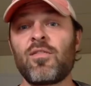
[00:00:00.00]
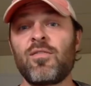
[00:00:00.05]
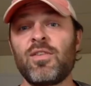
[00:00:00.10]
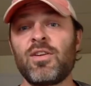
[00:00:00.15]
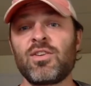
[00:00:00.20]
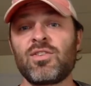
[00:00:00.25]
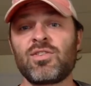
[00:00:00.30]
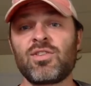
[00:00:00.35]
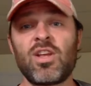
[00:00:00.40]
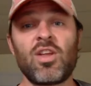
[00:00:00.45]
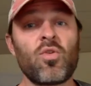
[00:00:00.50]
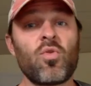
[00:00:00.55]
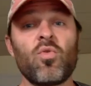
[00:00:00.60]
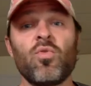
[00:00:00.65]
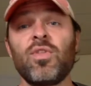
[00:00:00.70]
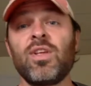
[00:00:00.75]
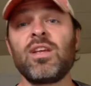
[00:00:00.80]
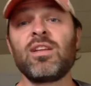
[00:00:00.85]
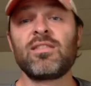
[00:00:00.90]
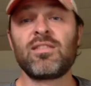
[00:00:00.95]
fish and
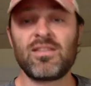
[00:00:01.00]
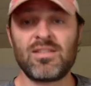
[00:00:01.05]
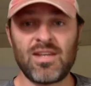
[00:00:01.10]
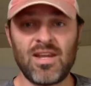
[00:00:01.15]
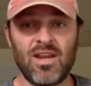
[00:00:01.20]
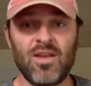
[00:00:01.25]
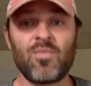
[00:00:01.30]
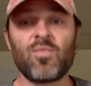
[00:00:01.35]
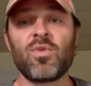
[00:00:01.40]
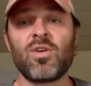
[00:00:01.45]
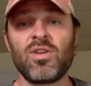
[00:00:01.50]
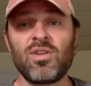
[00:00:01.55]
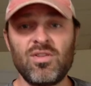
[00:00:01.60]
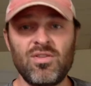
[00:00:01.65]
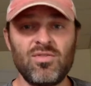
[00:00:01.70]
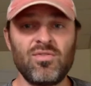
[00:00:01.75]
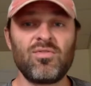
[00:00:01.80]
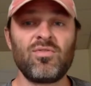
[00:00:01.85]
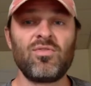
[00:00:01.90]
only to take what